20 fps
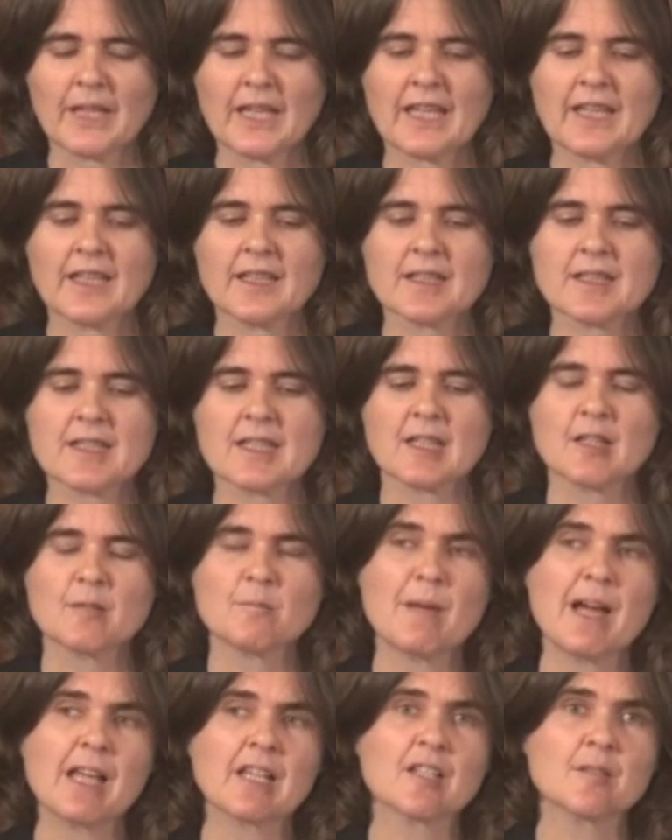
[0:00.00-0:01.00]
It's an
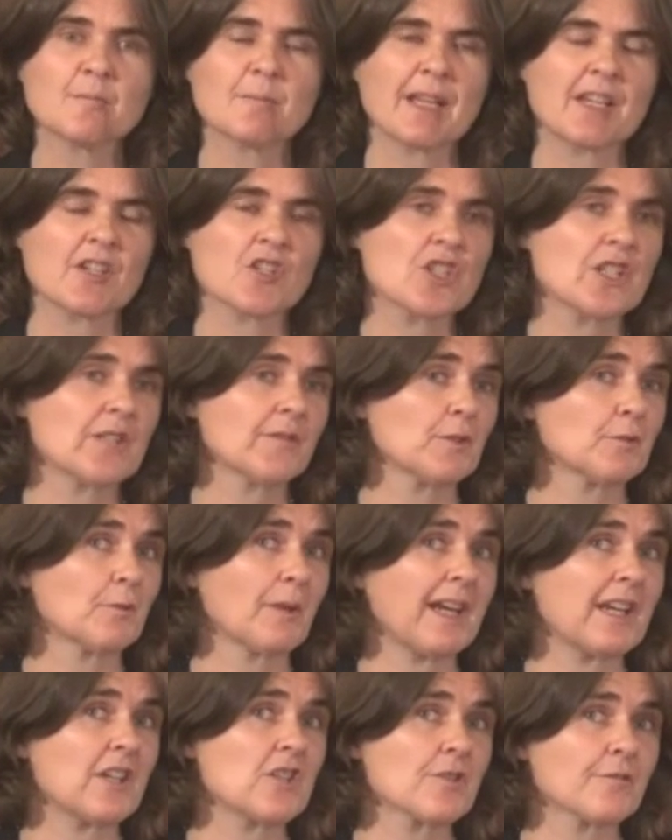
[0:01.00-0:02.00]
amalgamation of a
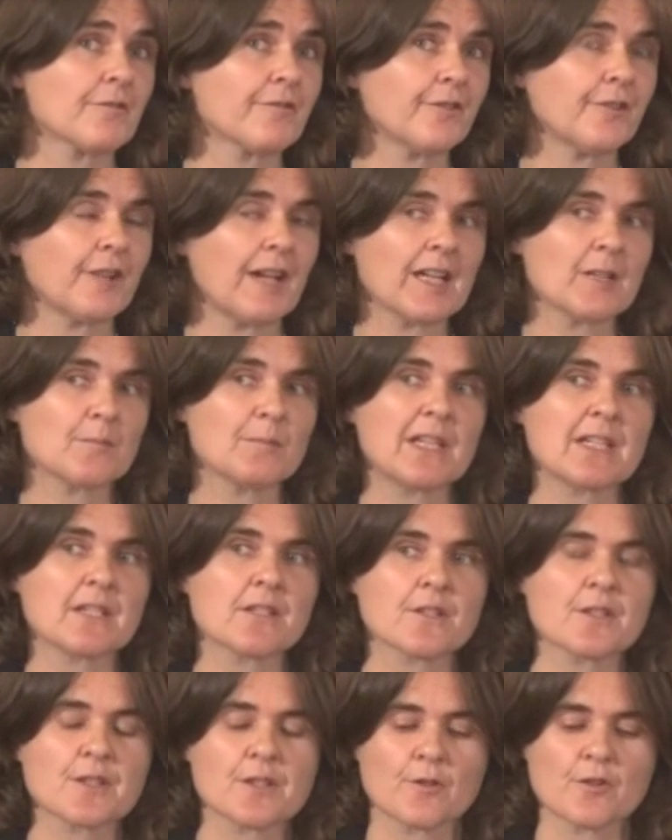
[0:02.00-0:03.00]
range of
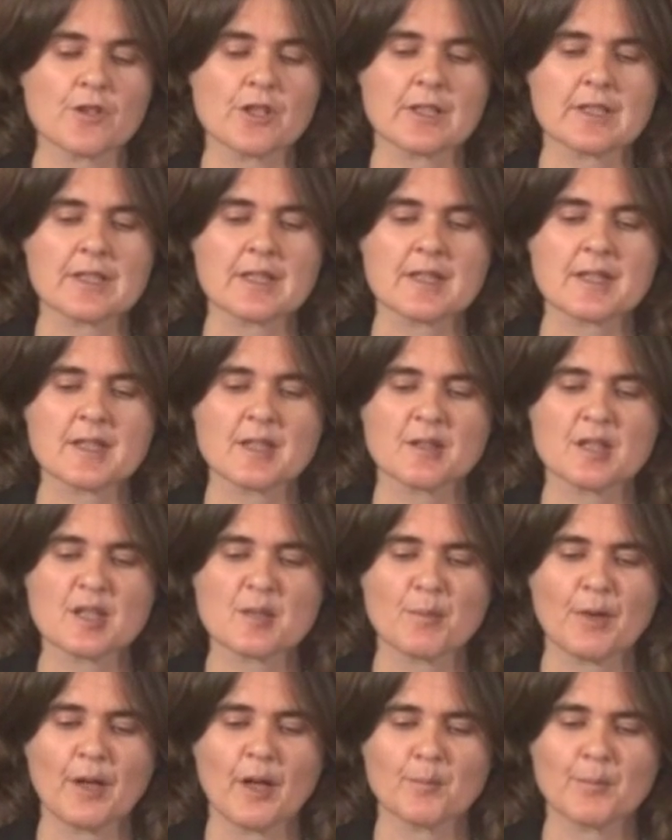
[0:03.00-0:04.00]
fragmented social assistance
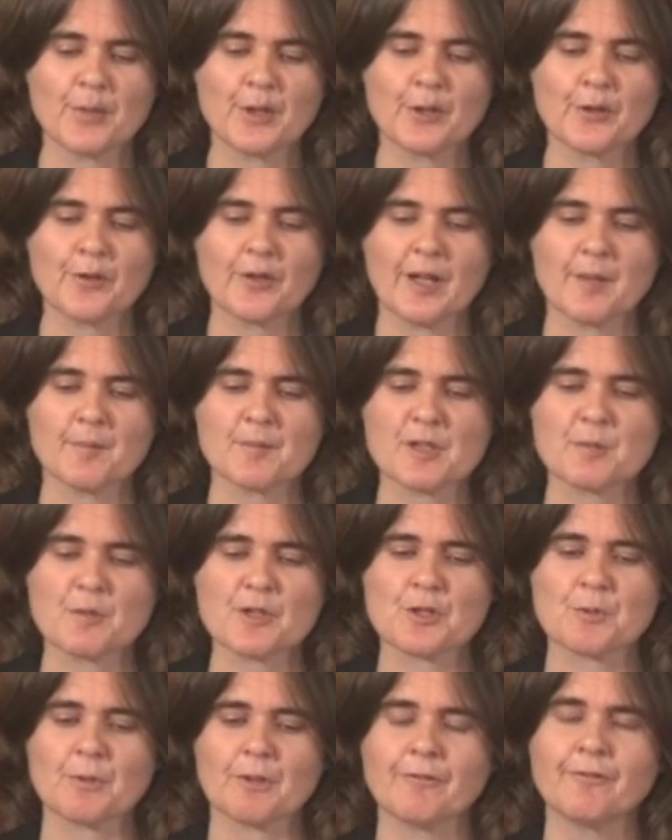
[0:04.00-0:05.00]
programs
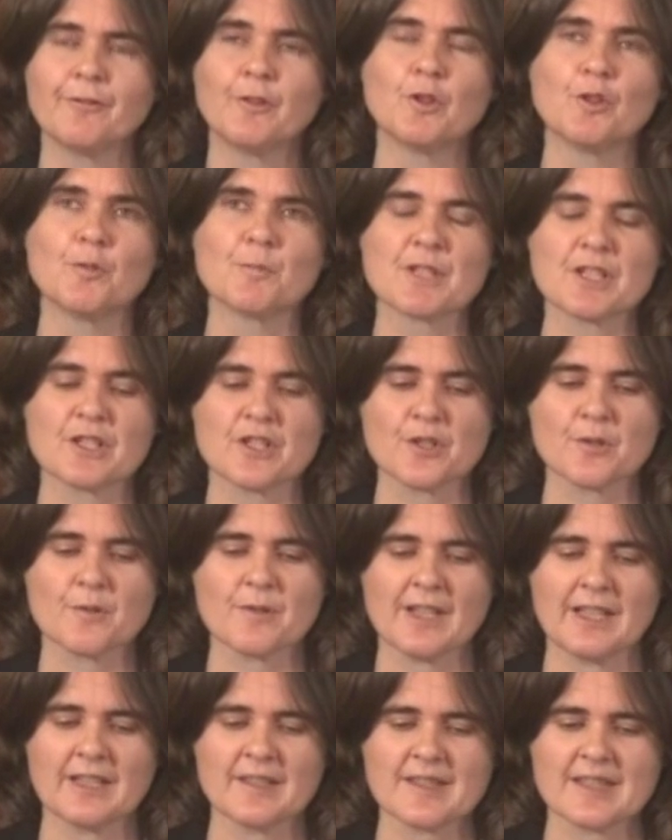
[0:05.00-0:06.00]
which were formed in
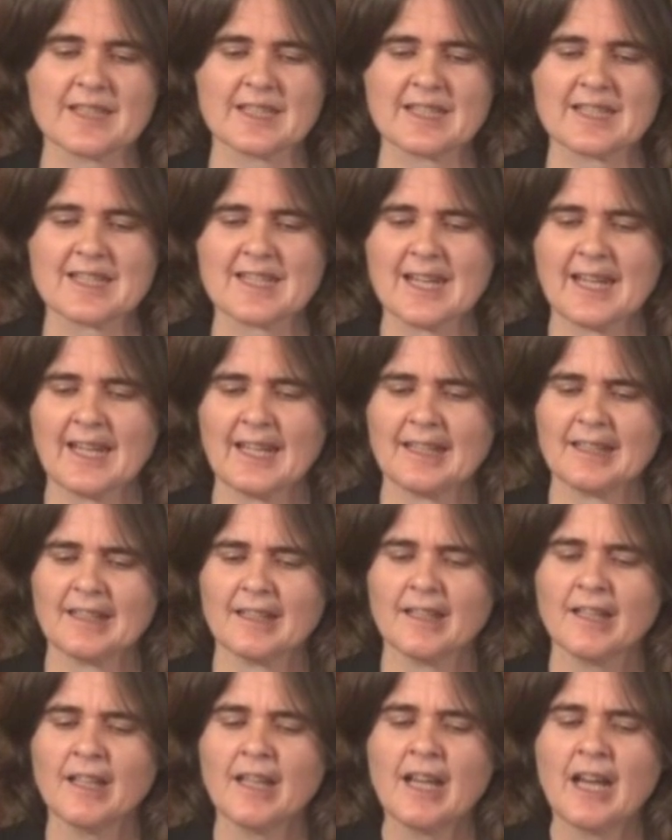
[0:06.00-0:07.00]

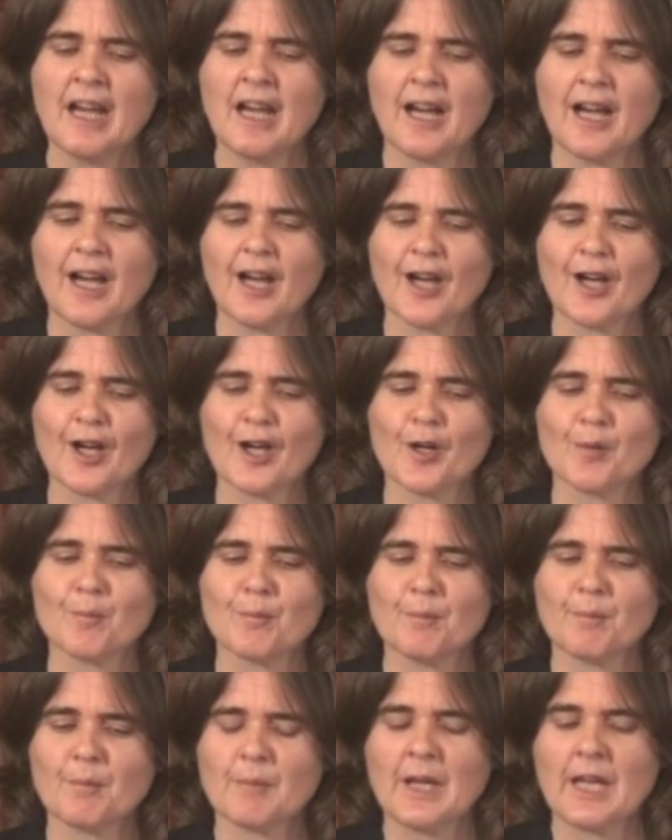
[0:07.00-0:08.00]
2010,
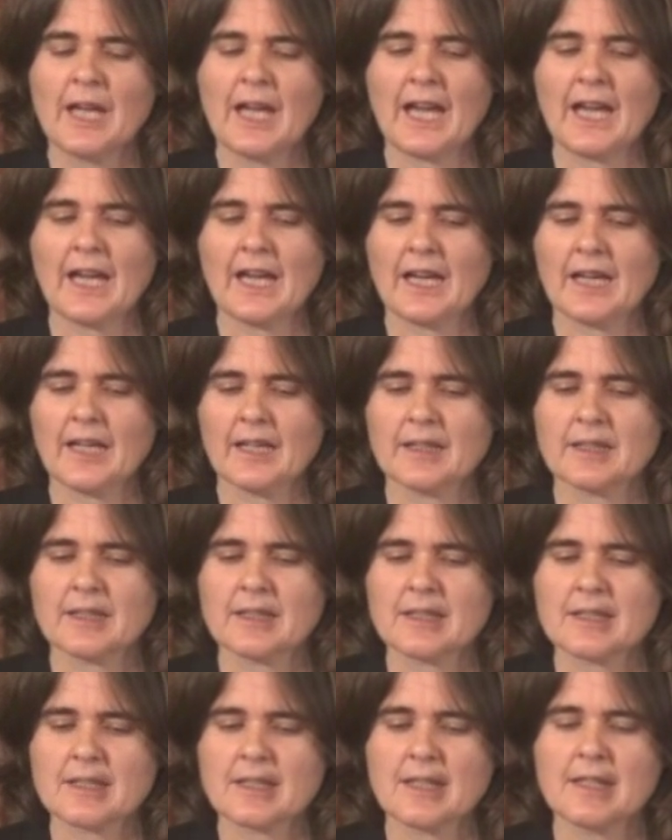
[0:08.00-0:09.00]

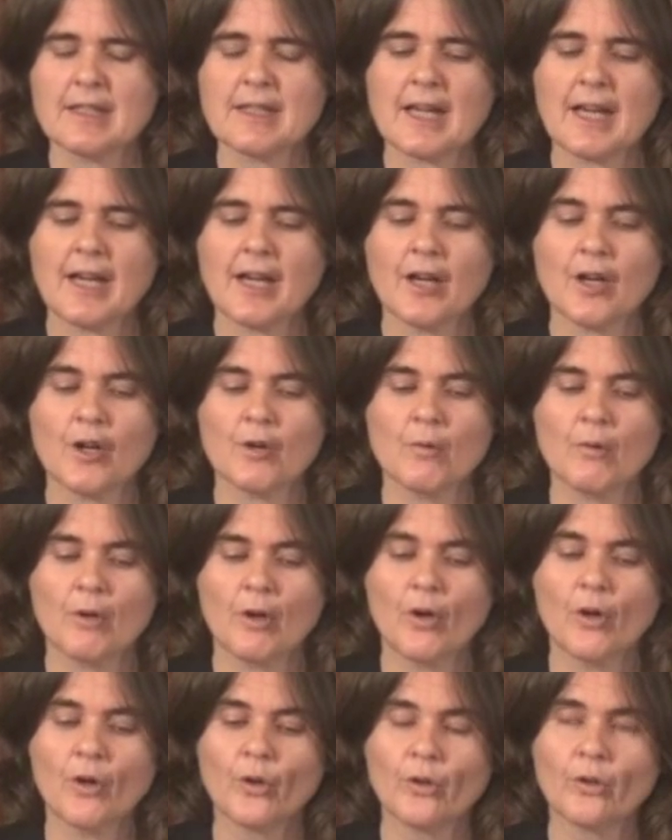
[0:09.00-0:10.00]
and now
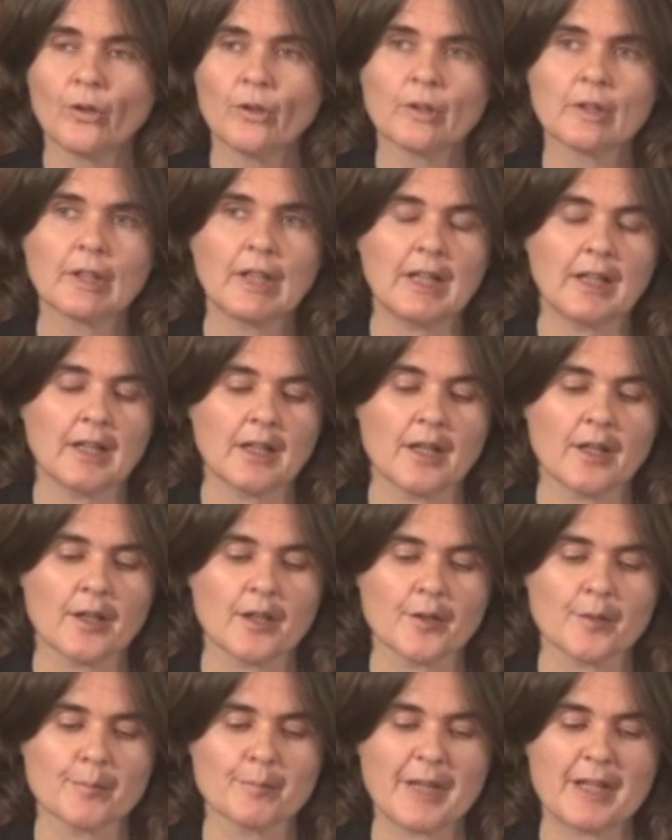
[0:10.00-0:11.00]
all
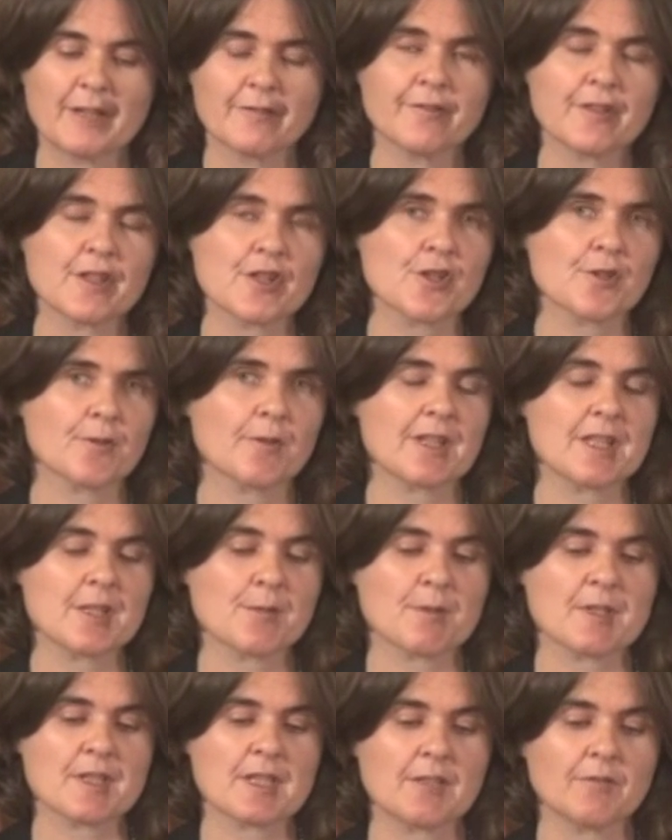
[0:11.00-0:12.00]
beneficiaries
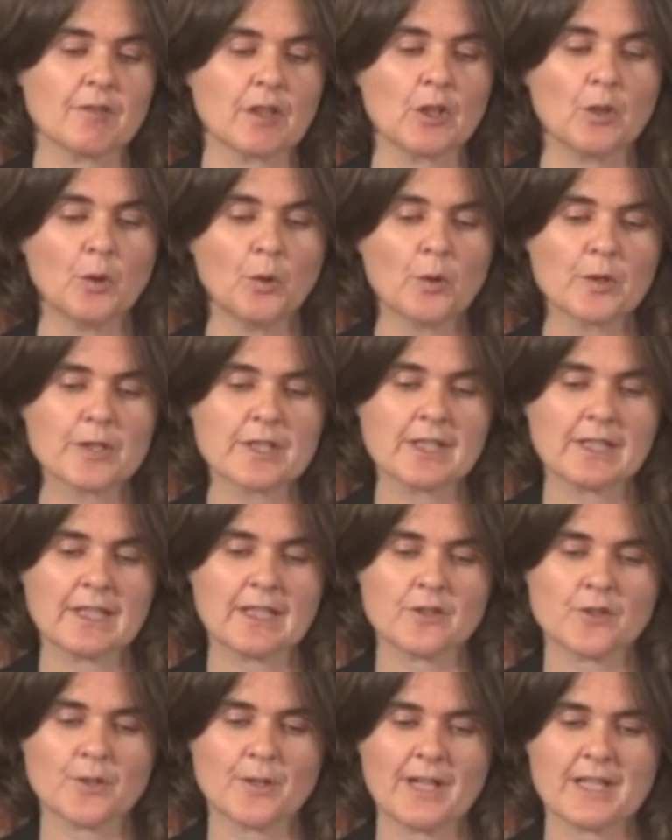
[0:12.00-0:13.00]
receive a
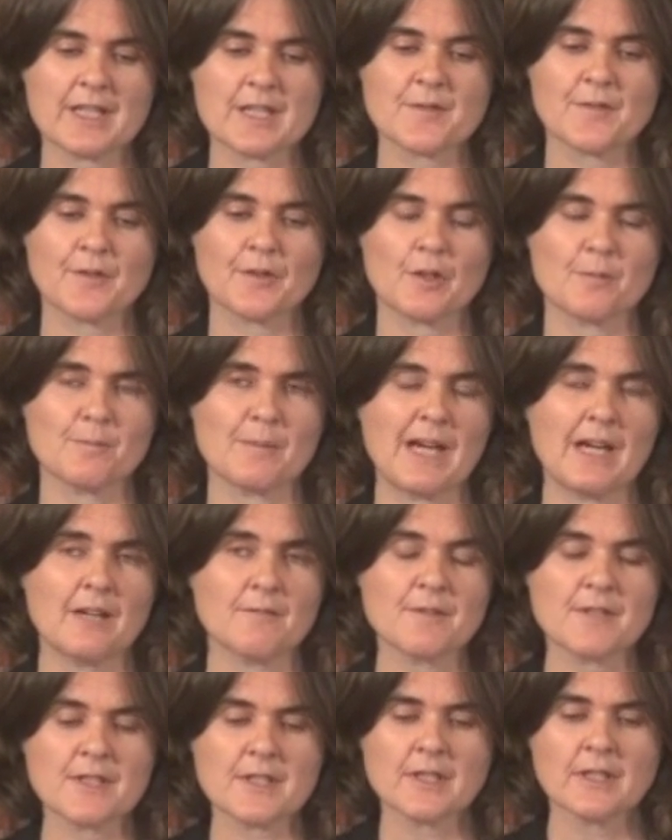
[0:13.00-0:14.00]
quarterly transfer
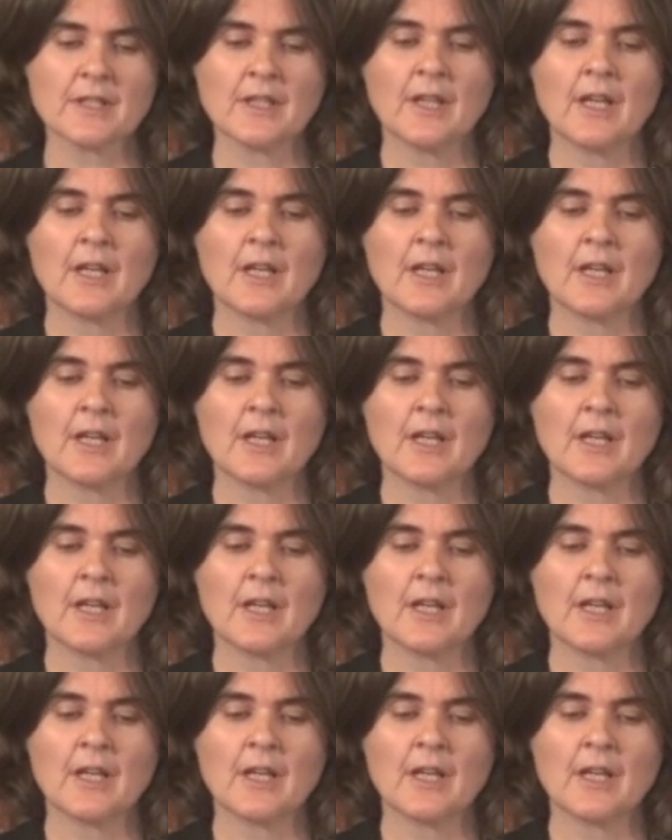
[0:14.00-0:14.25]
amount.